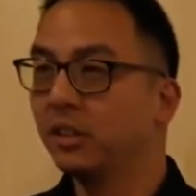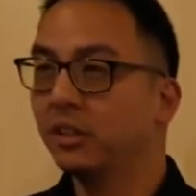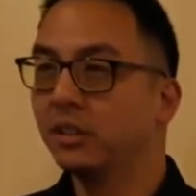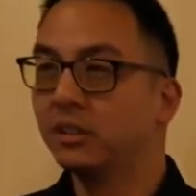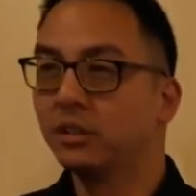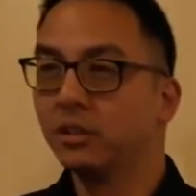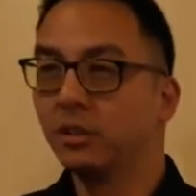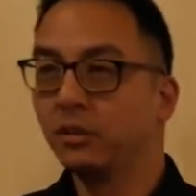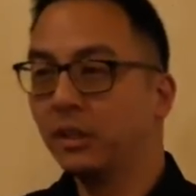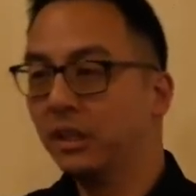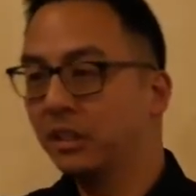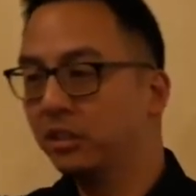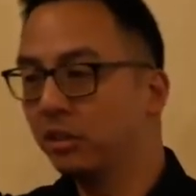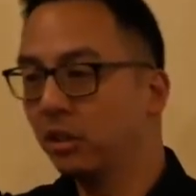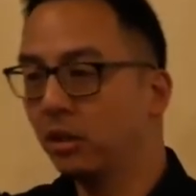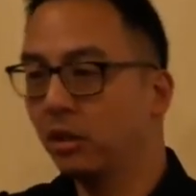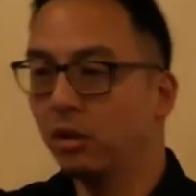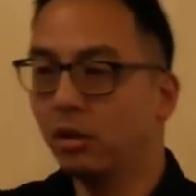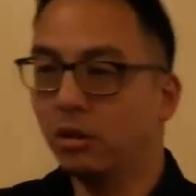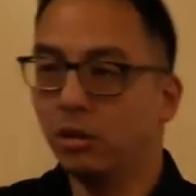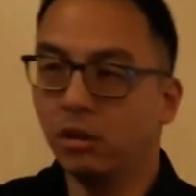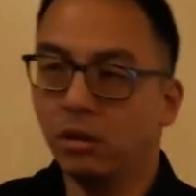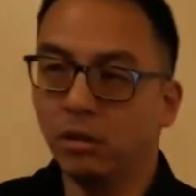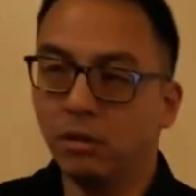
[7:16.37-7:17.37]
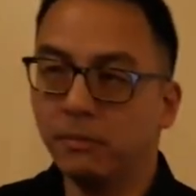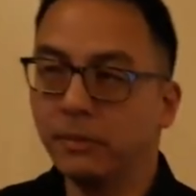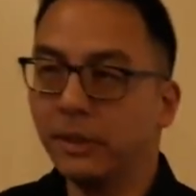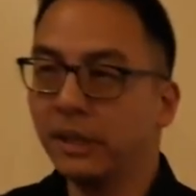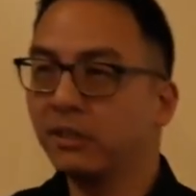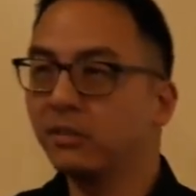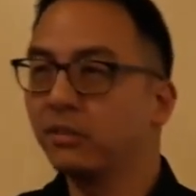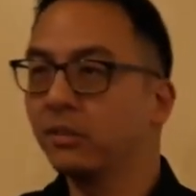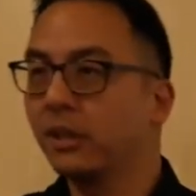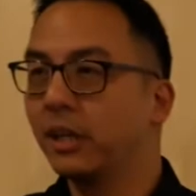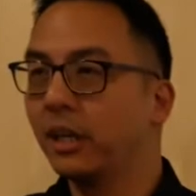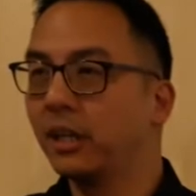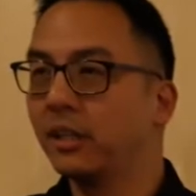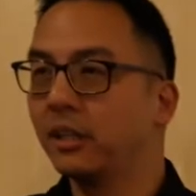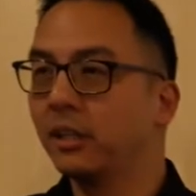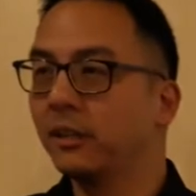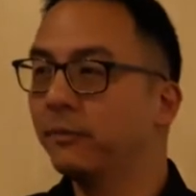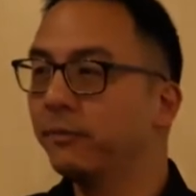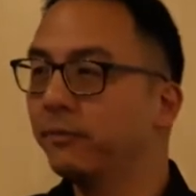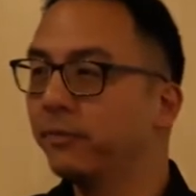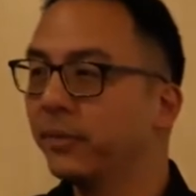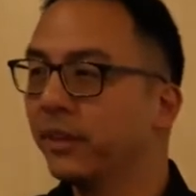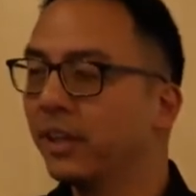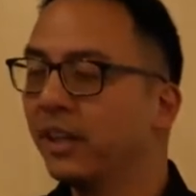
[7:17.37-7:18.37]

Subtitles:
So it's all mixed together.